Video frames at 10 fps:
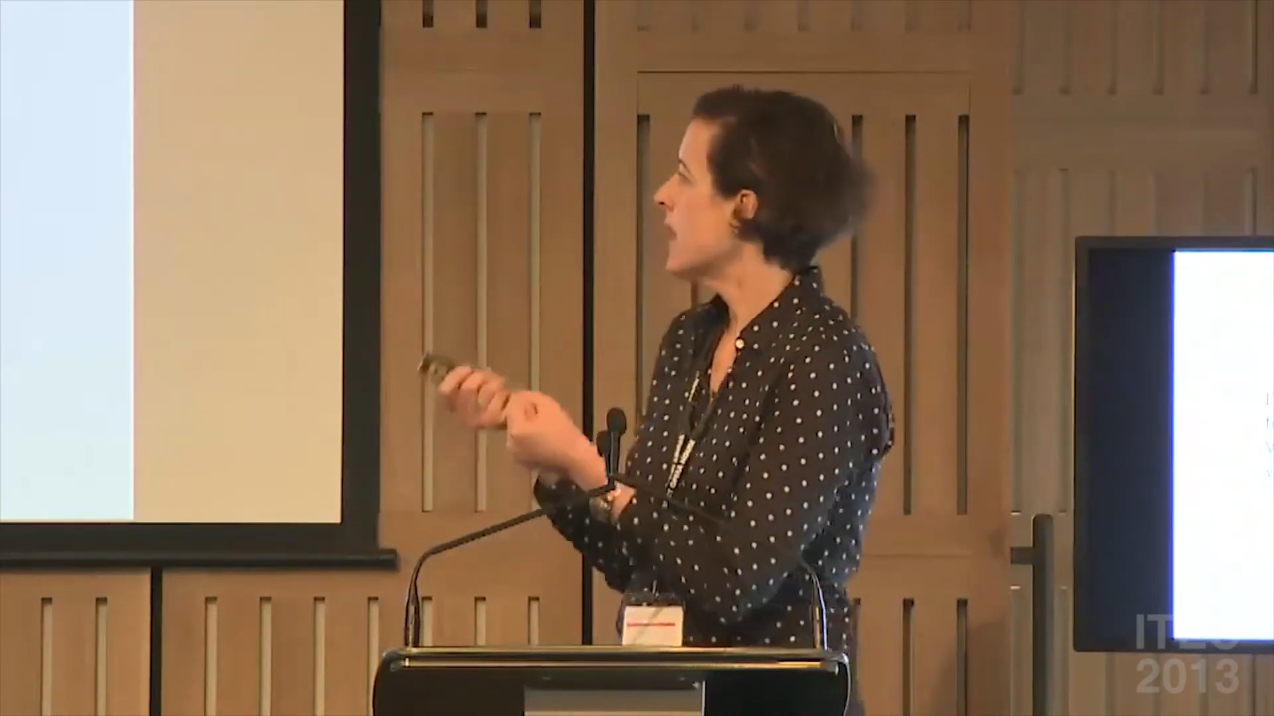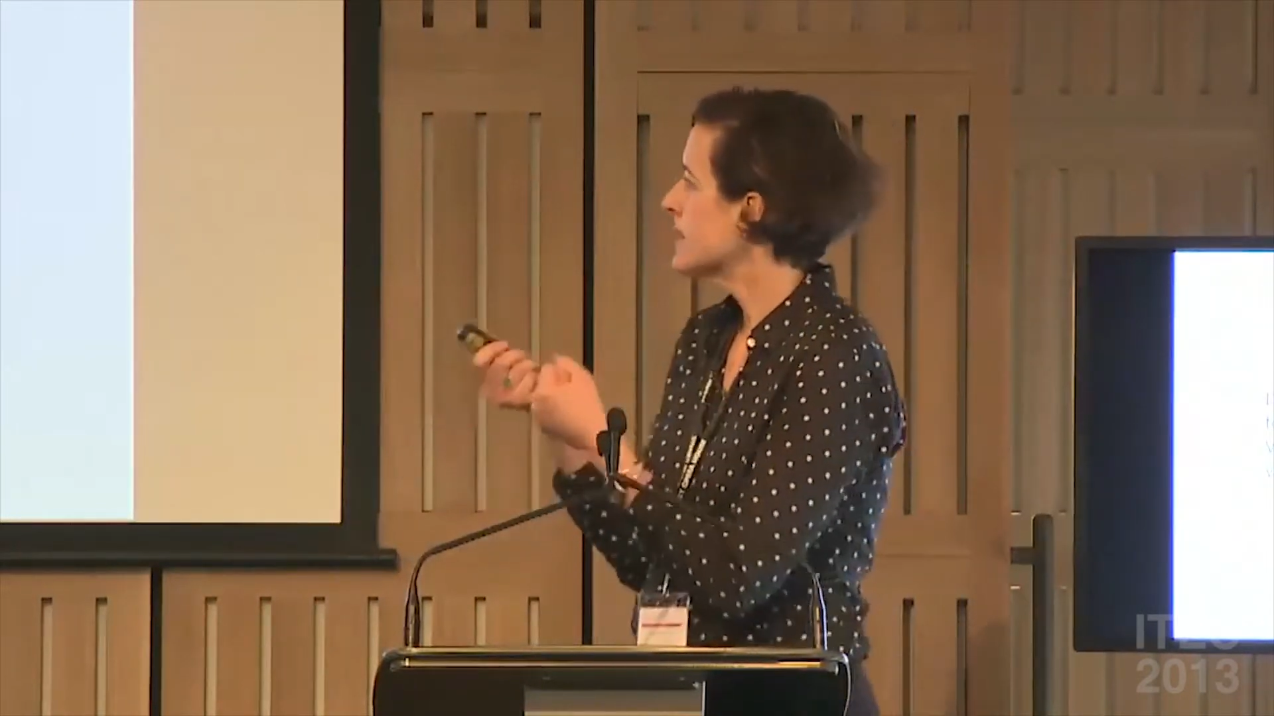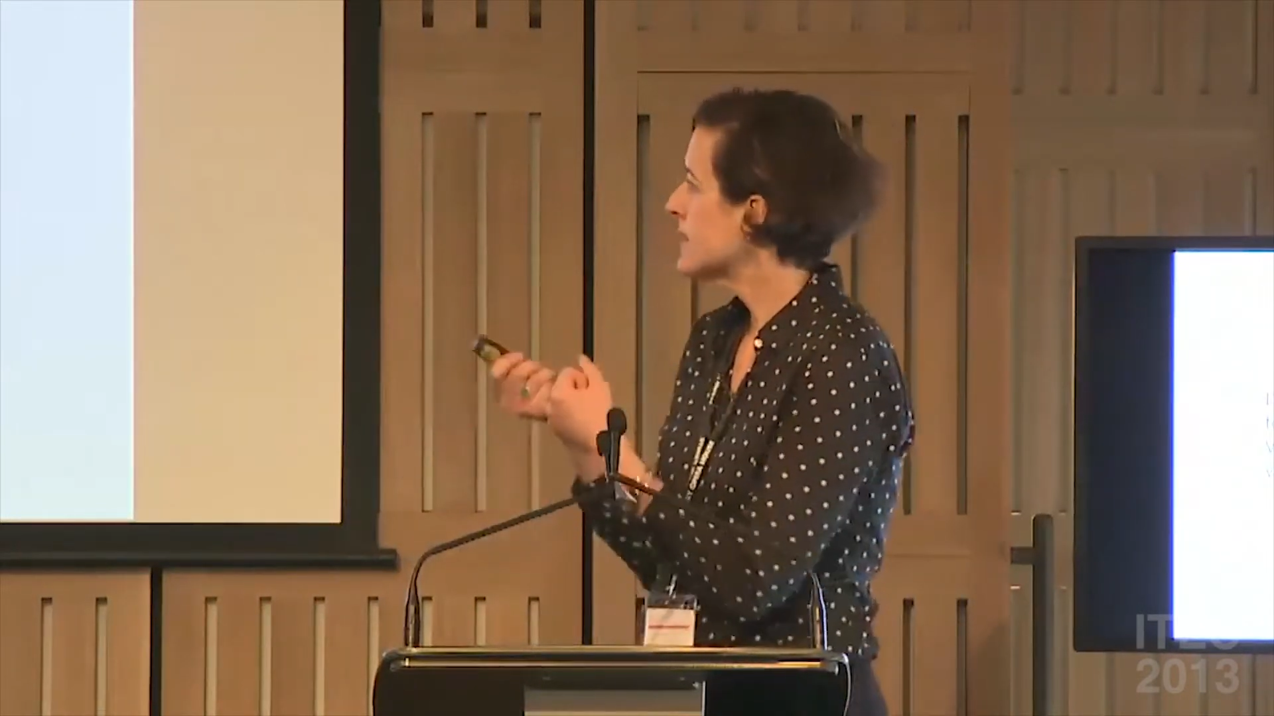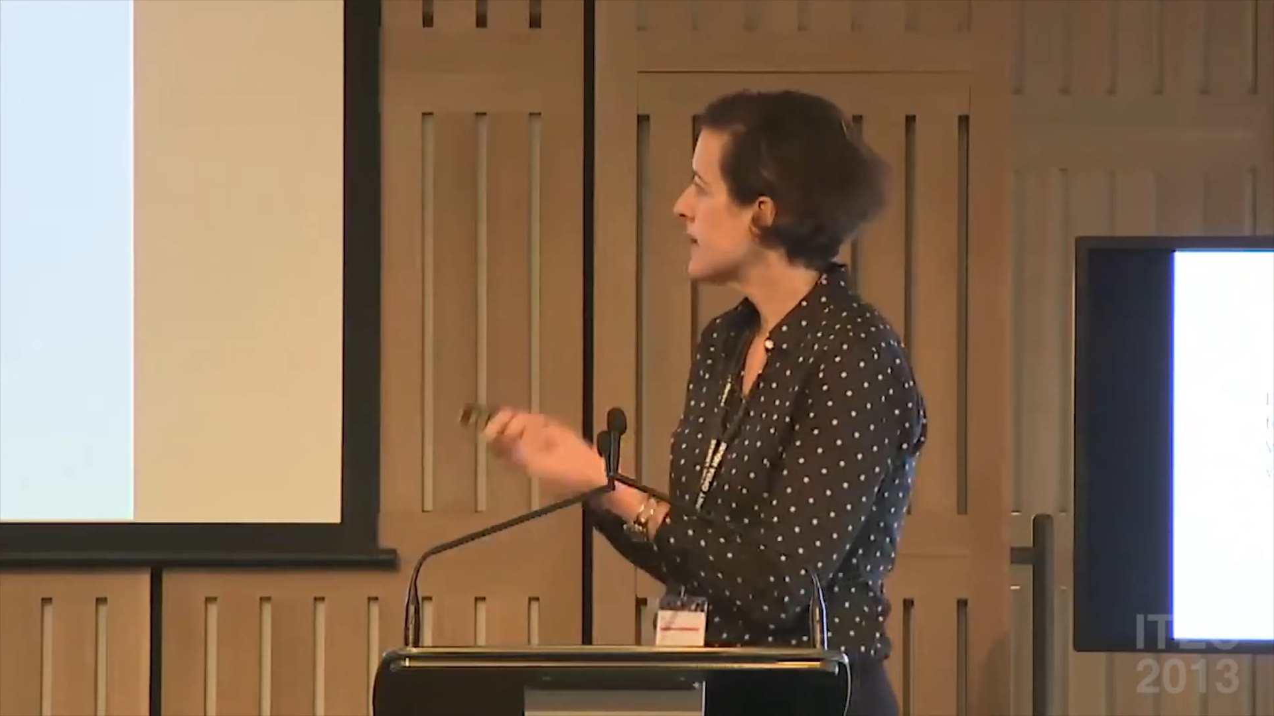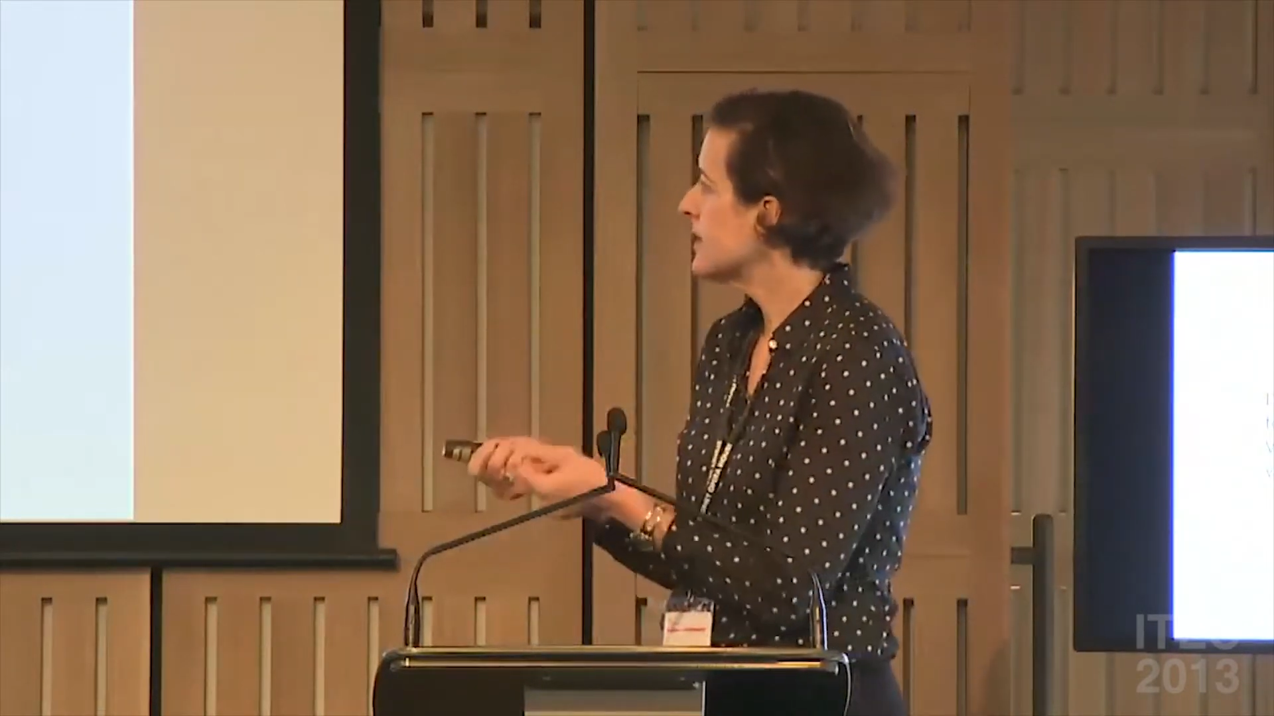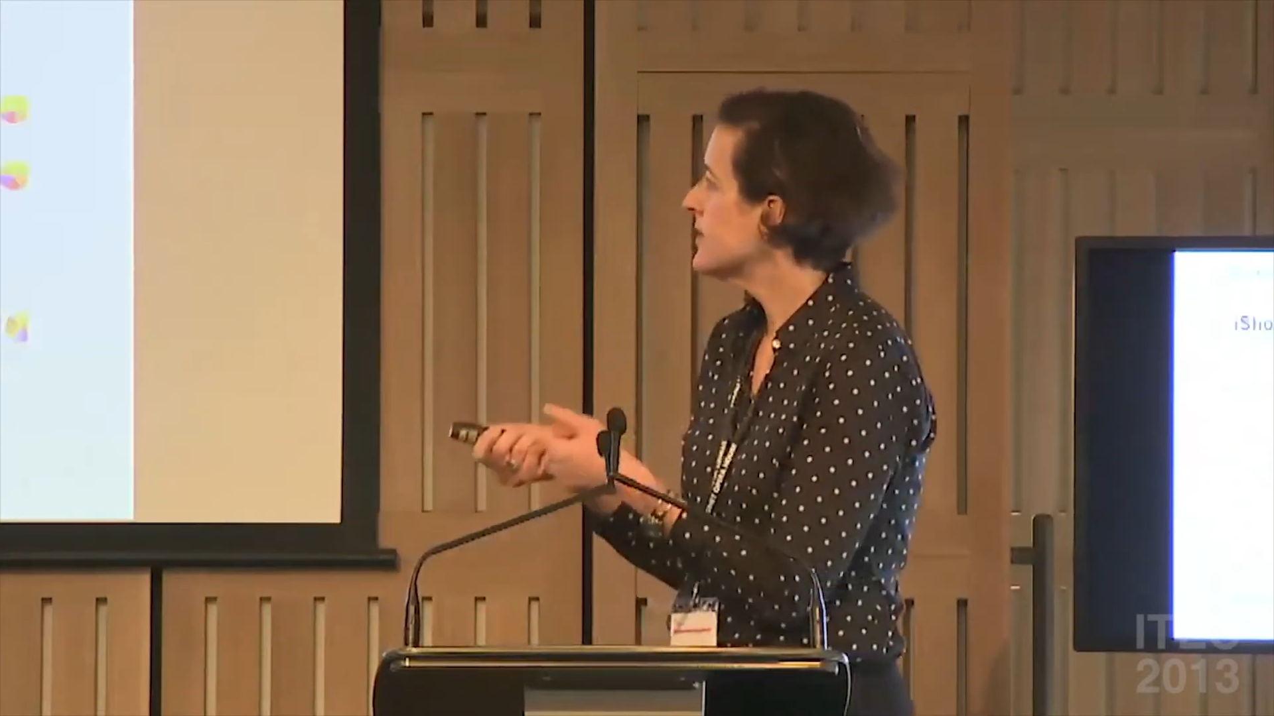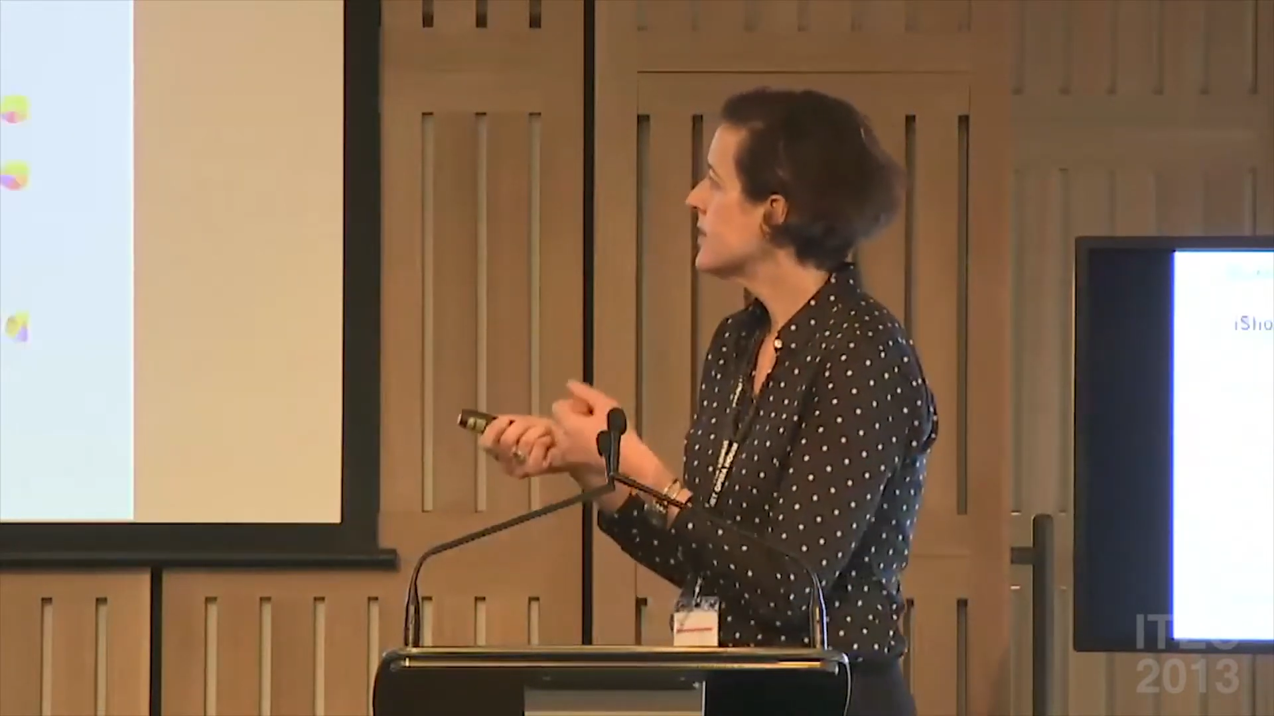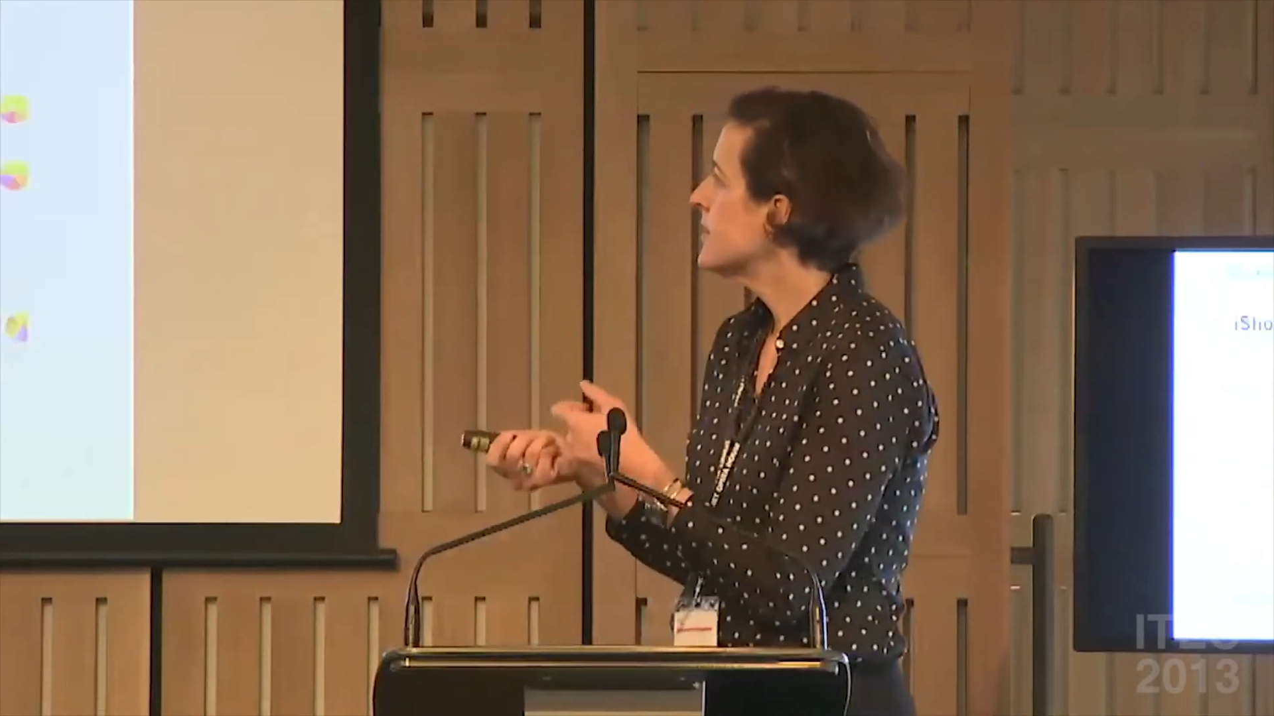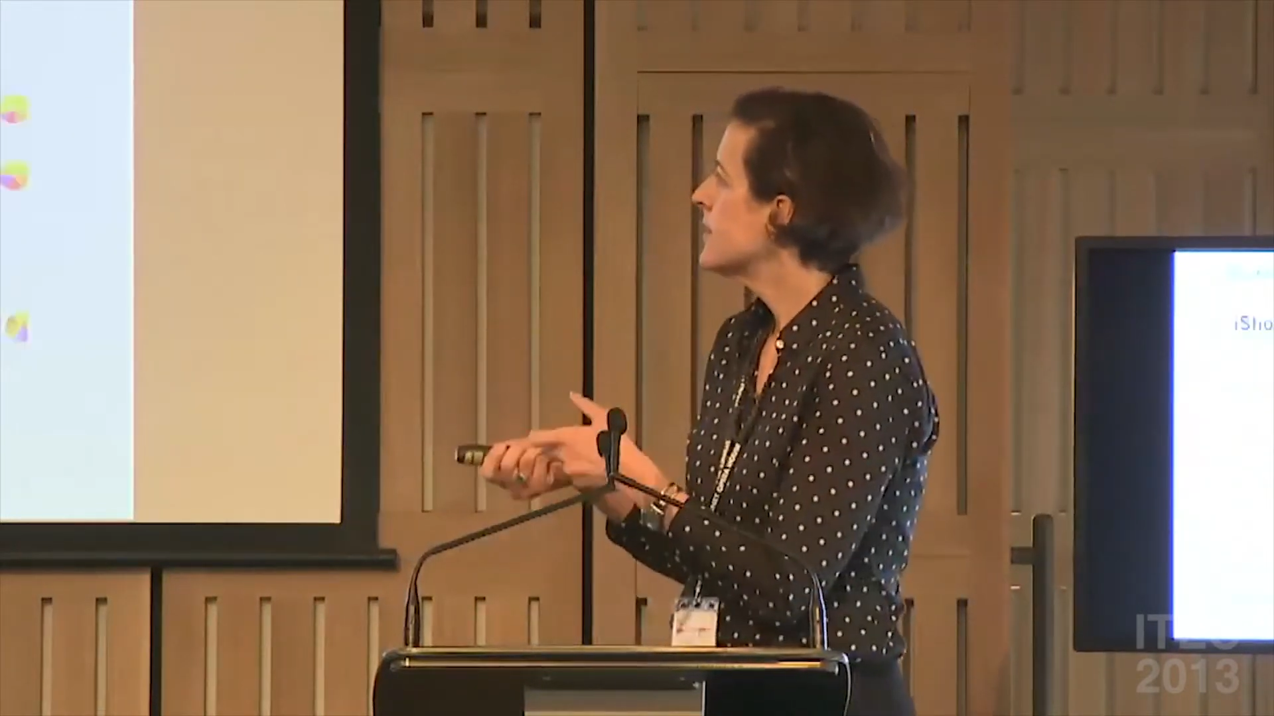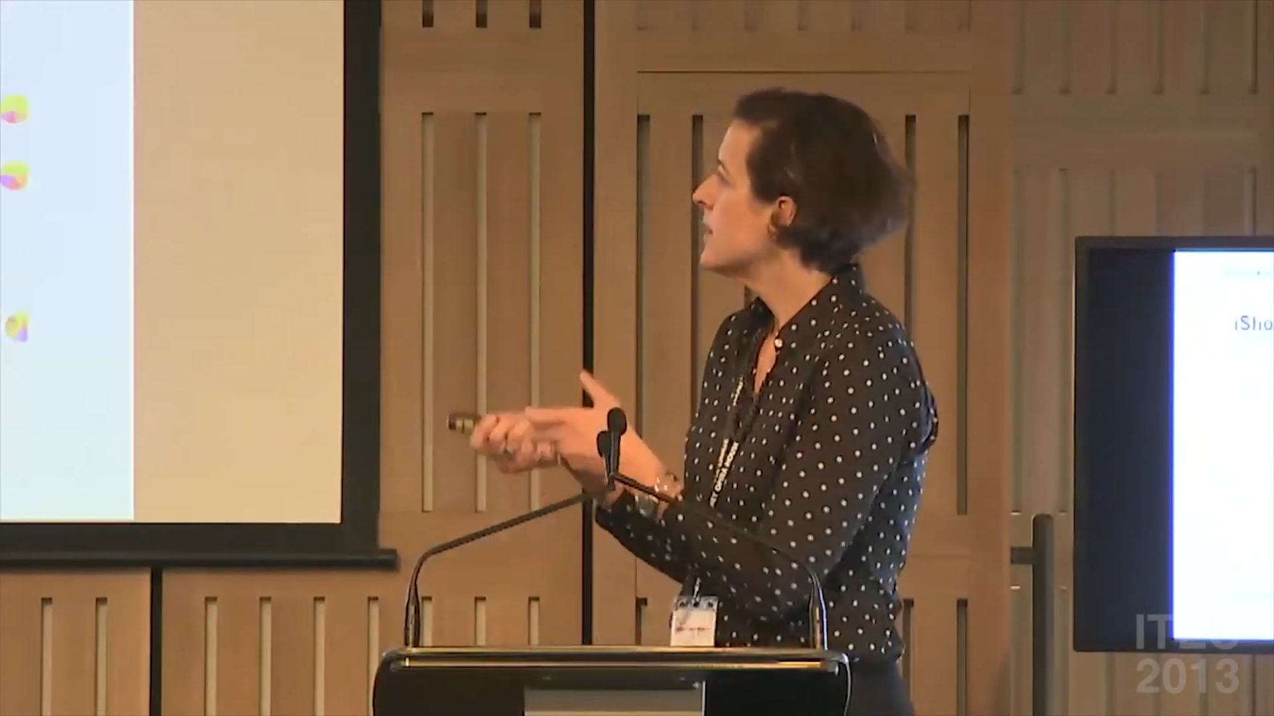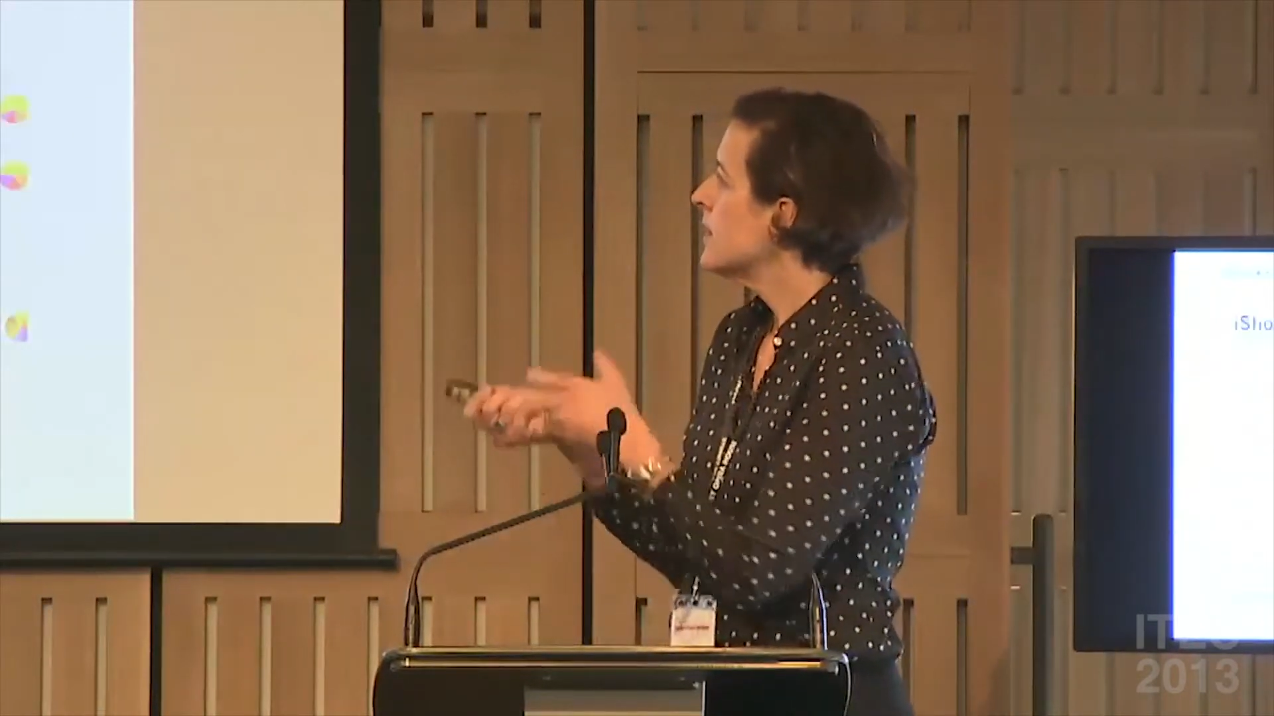are sent